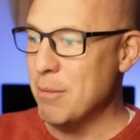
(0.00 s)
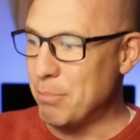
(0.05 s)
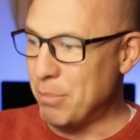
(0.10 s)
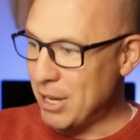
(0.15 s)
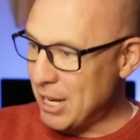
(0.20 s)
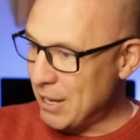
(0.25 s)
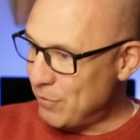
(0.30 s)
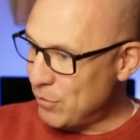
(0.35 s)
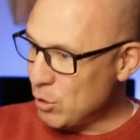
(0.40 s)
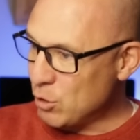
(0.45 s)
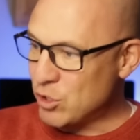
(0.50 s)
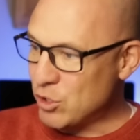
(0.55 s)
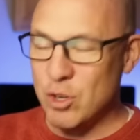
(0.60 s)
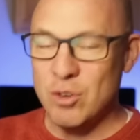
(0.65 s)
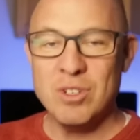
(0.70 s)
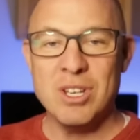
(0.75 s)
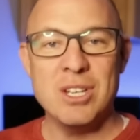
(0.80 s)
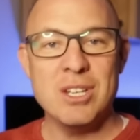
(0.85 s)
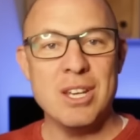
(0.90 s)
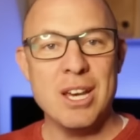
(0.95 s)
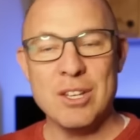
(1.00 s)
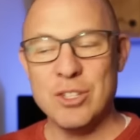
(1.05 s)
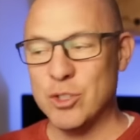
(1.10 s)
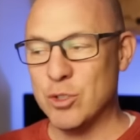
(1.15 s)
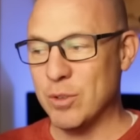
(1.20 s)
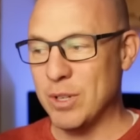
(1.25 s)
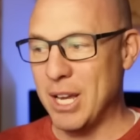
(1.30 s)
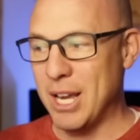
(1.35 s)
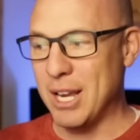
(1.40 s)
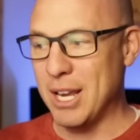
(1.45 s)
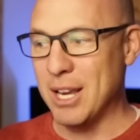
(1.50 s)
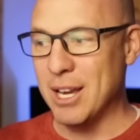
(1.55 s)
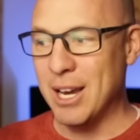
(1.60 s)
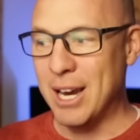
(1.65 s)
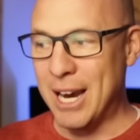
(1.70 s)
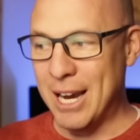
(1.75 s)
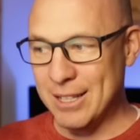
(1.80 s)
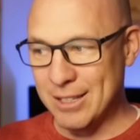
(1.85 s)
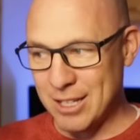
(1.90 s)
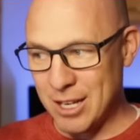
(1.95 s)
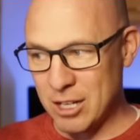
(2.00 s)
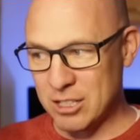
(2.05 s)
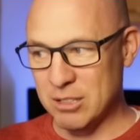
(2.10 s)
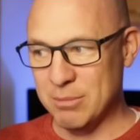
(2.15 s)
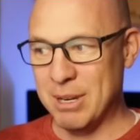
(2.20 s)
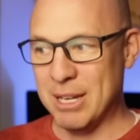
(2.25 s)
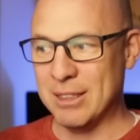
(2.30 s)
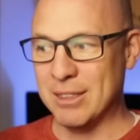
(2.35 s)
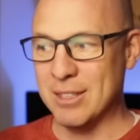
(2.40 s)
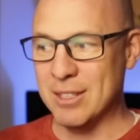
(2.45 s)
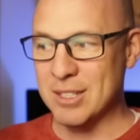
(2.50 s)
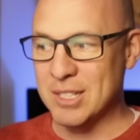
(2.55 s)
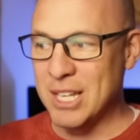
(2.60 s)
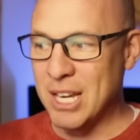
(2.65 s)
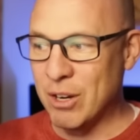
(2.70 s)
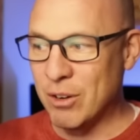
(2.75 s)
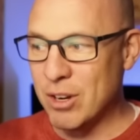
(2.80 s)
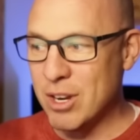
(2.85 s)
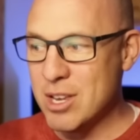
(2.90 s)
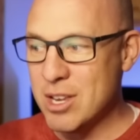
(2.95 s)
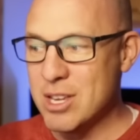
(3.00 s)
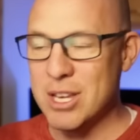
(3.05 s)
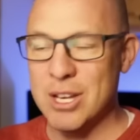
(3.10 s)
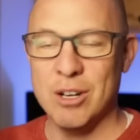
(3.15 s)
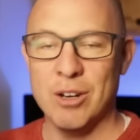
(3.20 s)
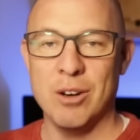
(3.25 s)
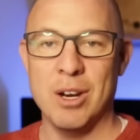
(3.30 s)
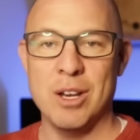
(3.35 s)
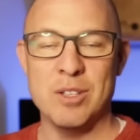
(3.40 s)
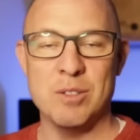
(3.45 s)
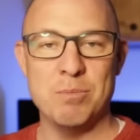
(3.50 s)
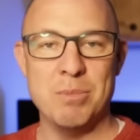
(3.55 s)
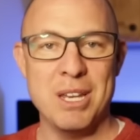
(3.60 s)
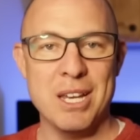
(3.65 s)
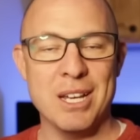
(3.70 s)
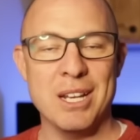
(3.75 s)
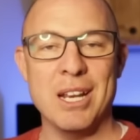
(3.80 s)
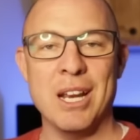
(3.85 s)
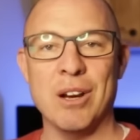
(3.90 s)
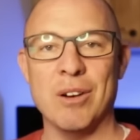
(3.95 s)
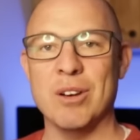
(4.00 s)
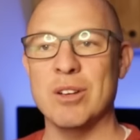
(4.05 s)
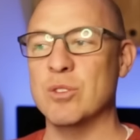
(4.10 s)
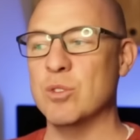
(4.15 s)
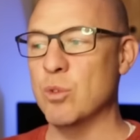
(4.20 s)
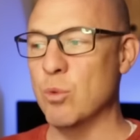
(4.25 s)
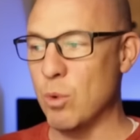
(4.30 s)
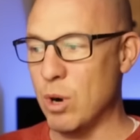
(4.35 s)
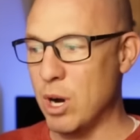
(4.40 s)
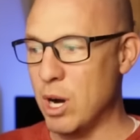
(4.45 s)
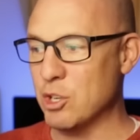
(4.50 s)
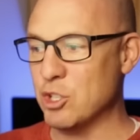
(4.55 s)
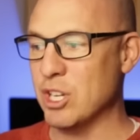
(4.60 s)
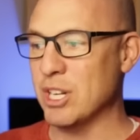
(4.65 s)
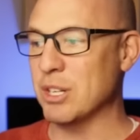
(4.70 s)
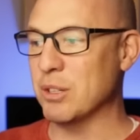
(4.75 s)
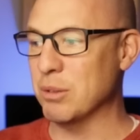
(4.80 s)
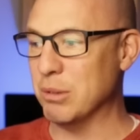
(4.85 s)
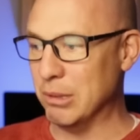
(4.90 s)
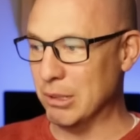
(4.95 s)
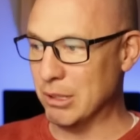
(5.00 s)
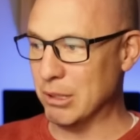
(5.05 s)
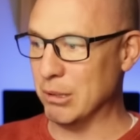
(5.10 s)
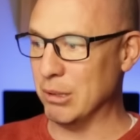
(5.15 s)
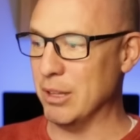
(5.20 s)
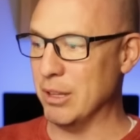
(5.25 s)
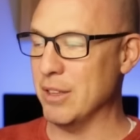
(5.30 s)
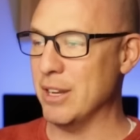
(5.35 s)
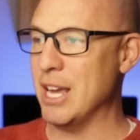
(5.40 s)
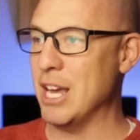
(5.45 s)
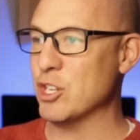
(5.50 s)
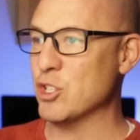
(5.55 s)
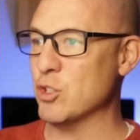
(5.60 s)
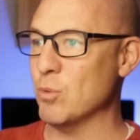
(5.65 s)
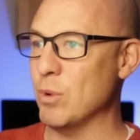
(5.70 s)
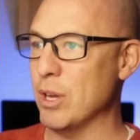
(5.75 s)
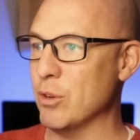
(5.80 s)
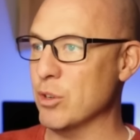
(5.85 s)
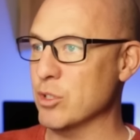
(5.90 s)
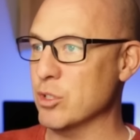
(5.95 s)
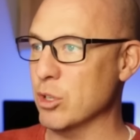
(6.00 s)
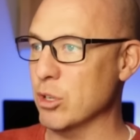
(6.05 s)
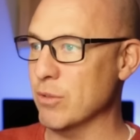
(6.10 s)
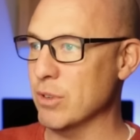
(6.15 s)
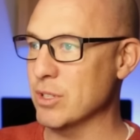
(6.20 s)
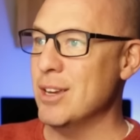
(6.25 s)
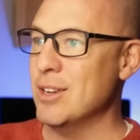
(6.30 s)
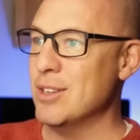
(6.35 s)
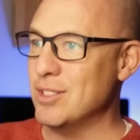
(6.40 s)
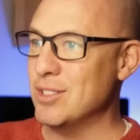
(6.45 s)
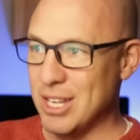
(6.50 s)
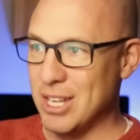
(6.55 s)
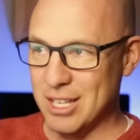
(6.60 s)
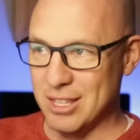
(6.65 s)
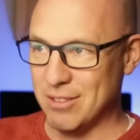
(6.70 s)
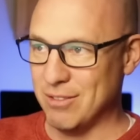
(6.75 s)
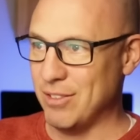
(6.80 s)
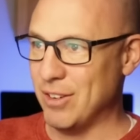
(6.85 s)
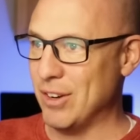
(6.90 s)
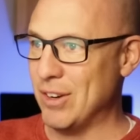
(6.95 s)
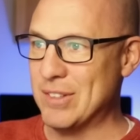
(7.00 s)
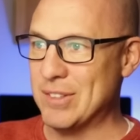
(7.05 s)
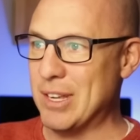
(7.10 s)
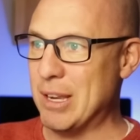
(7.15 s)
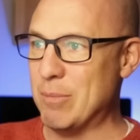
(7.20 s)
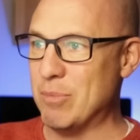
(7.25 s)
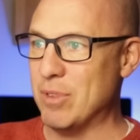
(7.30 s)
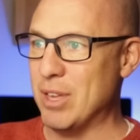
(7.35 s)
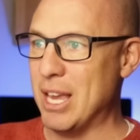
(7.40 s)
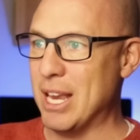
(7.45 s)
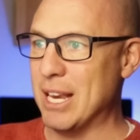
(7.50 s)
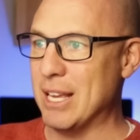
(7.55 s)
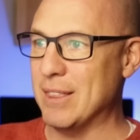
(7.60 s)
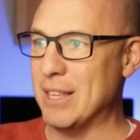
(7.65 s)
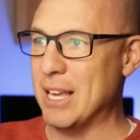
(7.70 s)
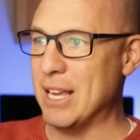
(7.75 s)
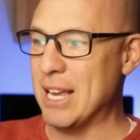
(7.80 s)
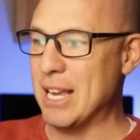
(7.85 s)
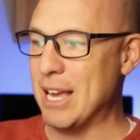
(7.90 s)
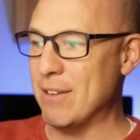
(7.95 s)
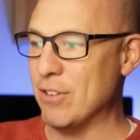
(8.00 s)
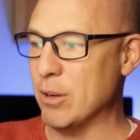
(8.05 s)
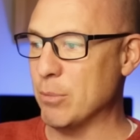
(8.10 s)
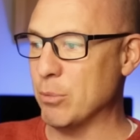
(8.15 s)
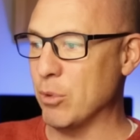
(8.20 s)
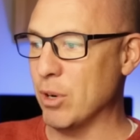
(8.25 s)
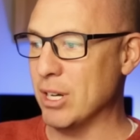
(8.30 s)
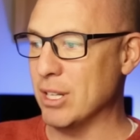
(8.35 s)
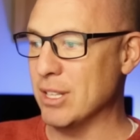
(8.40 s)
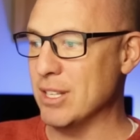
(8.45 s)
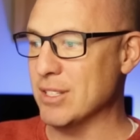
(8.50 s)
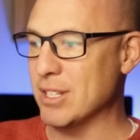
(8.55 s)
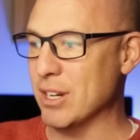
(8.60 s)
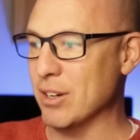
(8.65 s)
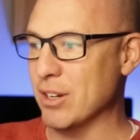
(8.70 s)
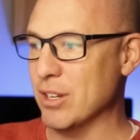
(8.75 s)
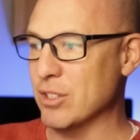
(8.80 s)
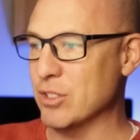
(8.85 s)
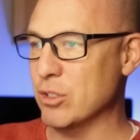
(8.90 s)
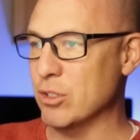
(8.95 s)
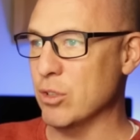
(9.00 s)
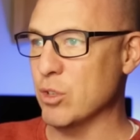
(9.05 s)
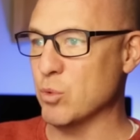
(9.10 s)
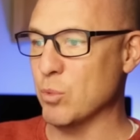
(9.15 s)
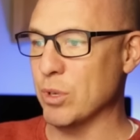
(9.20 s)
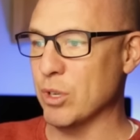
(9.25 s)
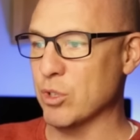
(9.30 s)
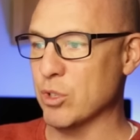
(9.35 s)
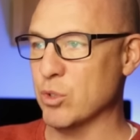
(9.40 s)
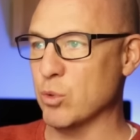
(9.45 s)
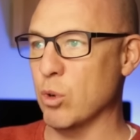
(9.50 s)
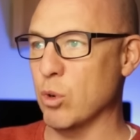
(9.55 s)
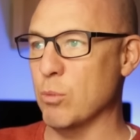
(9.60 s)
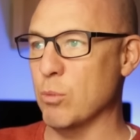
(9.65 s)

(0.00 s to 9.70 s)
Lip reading: But if you tuned in yesterday, I talked about this area here as being an area to watch, and clearly the National Weather Service seeing the very same thing, and they have upgraded these areas to those winter storm